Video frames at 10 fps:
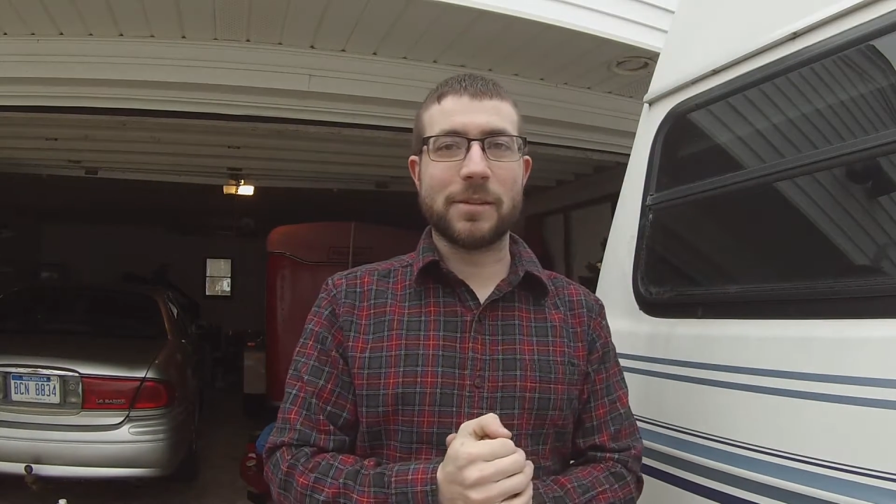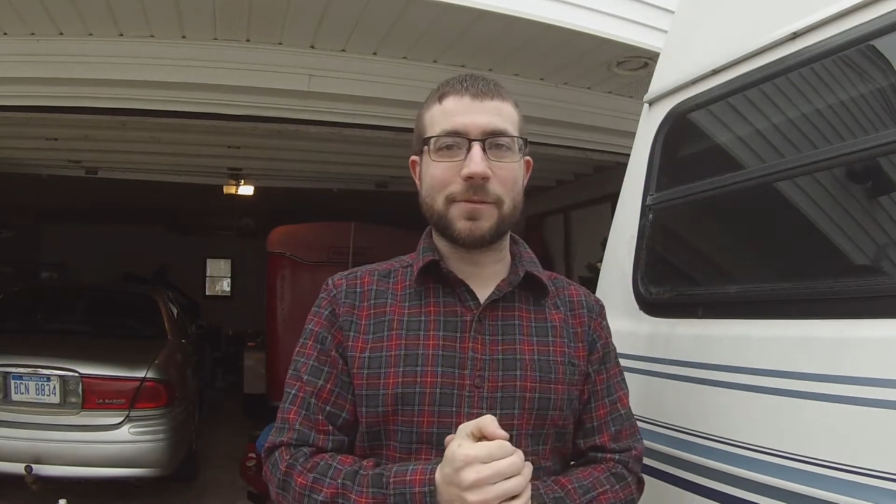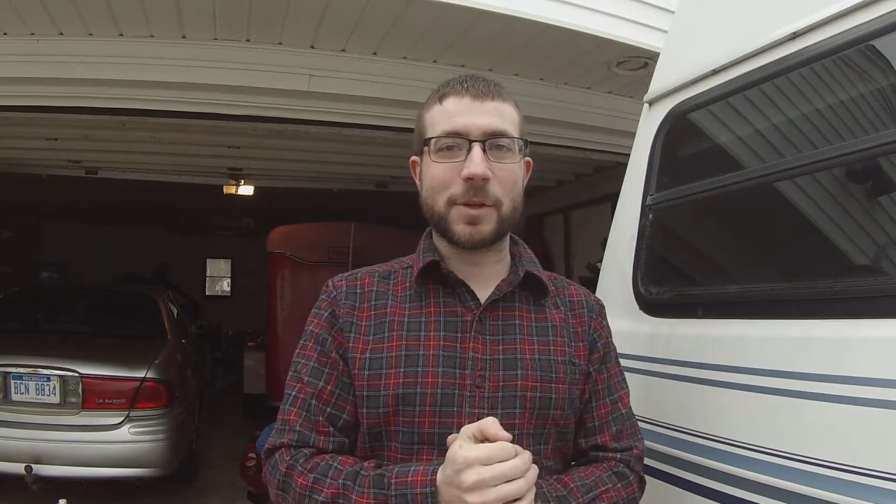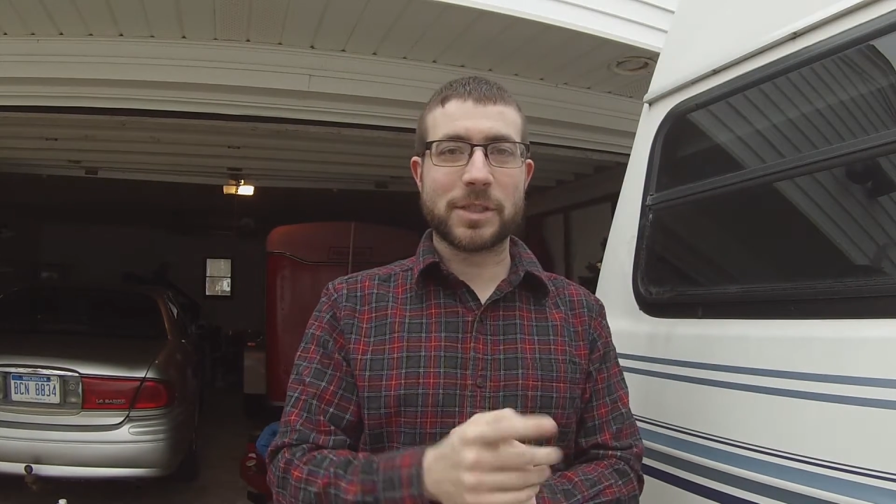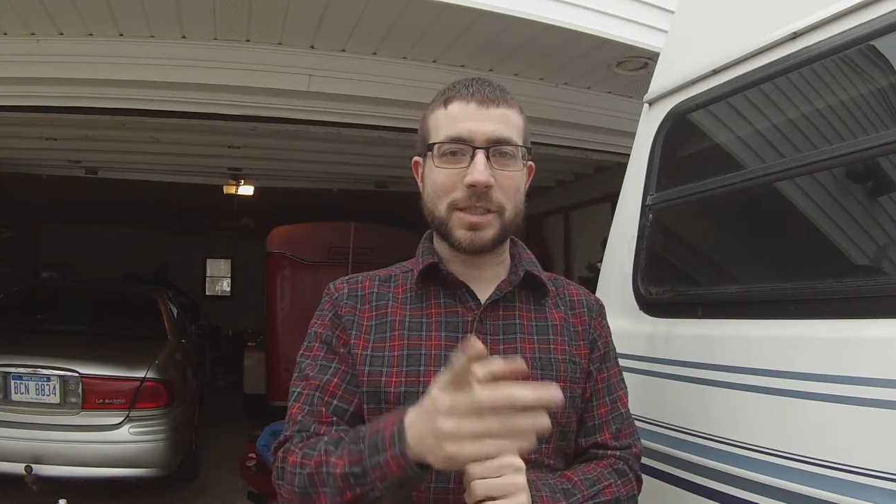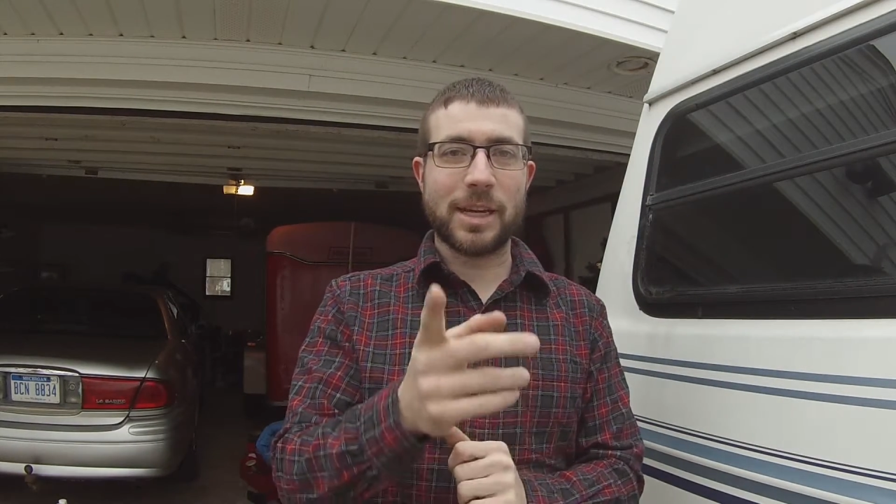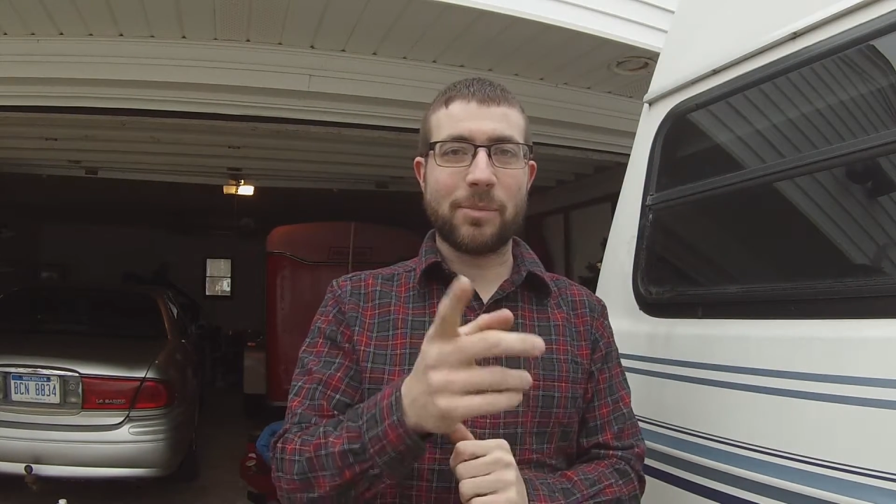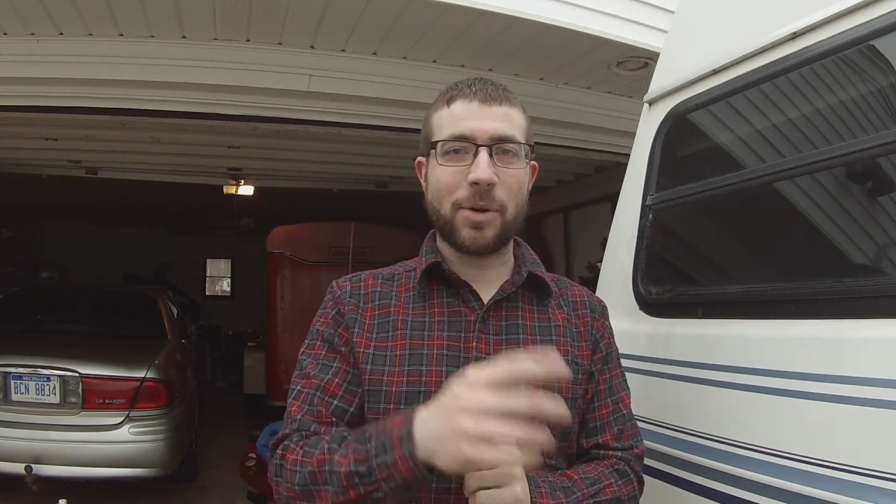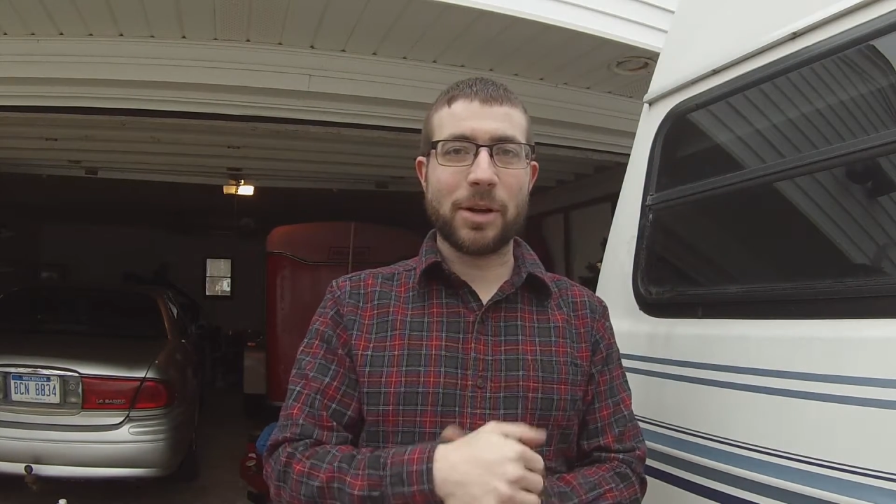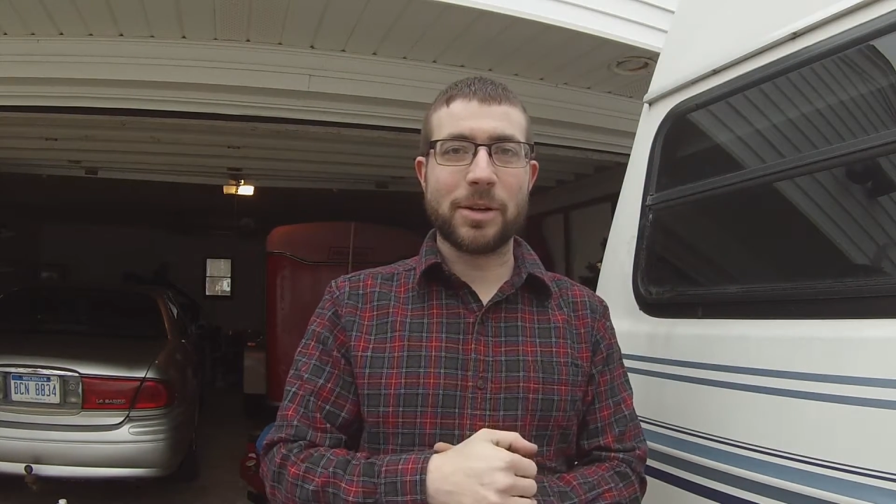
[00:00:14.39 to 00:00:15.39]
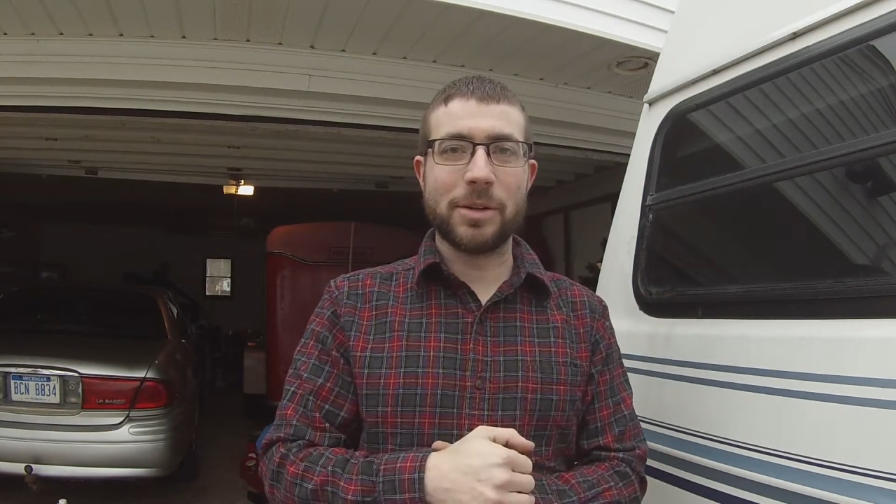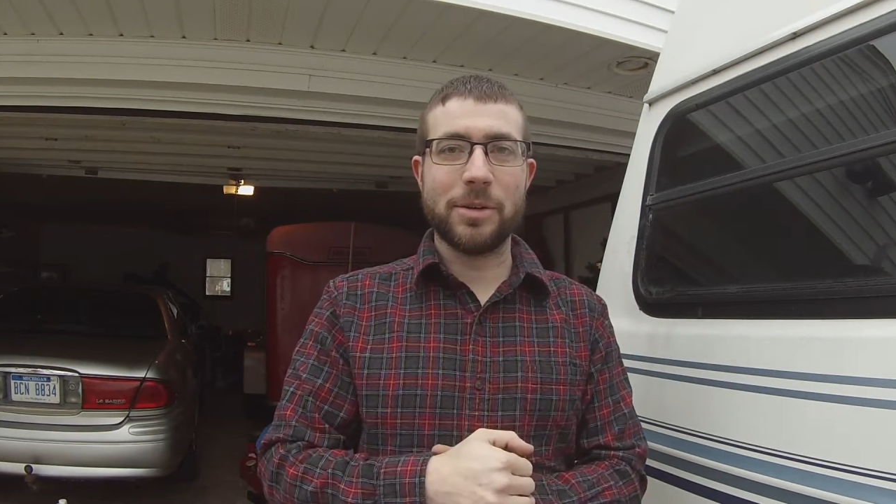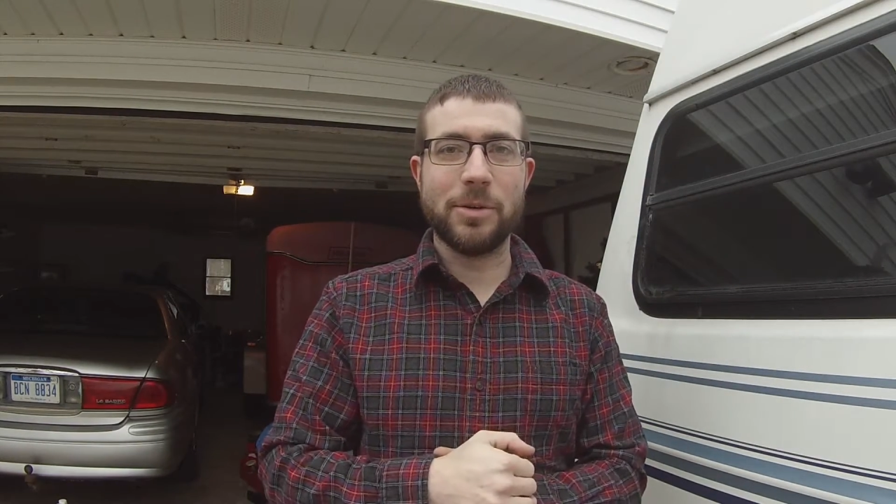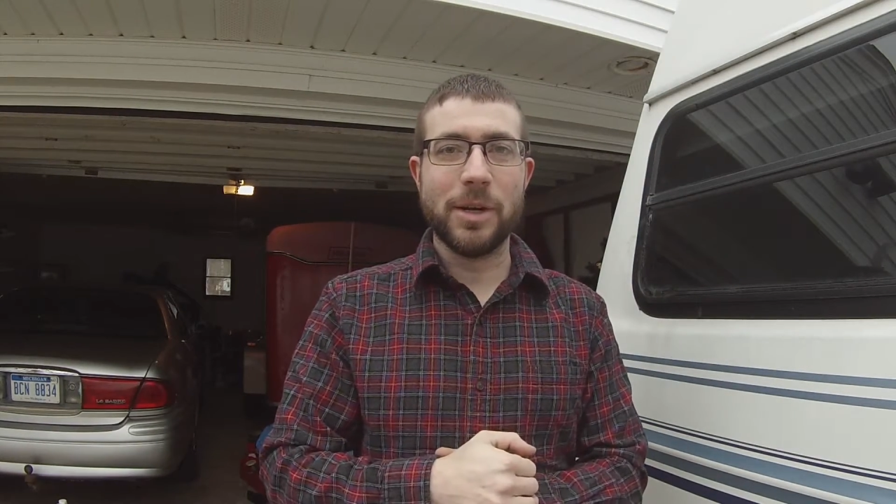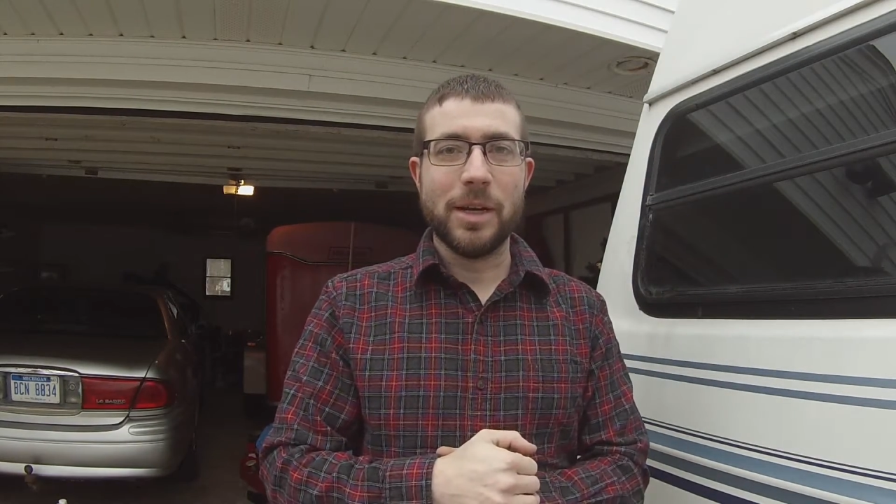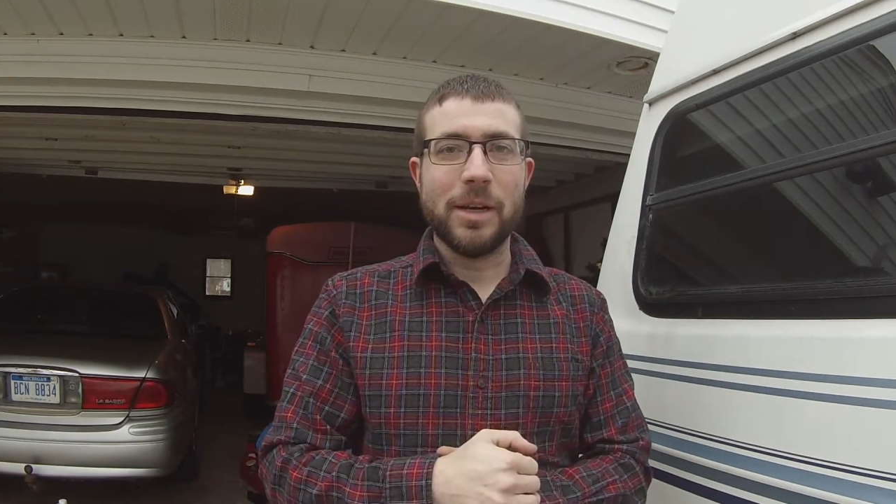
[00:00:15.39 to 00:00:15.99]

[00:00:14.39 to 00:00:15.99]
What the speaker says: Firstly, I bought a new